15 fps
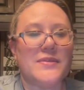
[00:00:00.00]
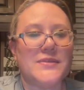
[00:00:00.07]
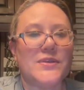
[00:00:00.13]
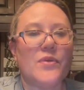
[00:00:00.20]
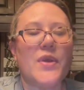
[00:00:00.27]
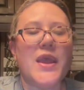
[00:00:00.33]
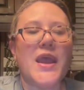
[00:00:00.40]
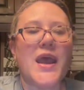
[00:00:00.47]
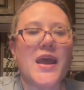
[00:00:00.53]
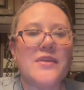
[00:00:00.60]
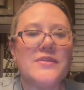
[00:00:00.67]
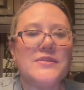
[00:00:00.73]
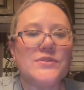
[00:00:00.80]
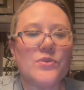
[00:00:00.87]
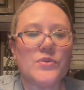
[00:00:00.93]
So how
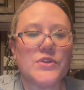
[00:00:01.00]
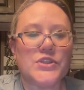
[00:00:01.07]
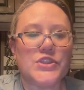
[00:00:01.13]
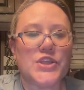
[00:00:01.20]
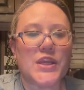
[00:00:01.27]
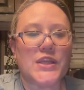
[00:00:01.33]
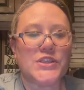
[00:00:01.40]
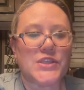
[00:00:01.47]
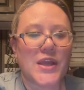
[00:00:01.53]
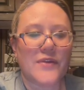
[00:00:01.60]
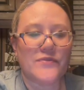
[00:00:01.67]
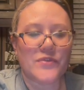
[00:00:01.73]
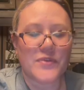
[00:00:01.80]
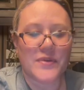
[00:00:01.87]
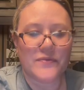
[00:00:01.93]
did the scores change
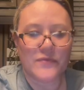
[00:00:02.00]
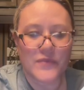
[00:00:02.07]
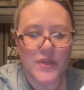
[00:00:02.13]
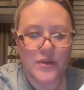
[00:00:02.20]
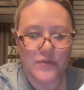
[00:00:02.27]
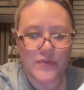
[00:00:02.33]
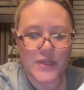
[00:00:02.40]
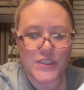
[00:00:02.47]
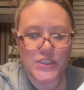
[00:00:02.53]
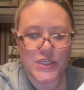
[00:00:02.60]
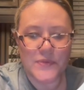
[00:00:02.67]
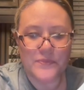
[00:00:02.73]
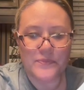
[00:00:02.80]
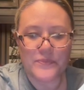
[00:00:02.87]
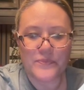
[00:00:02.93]
after the
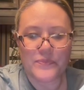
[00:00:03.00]
intervention?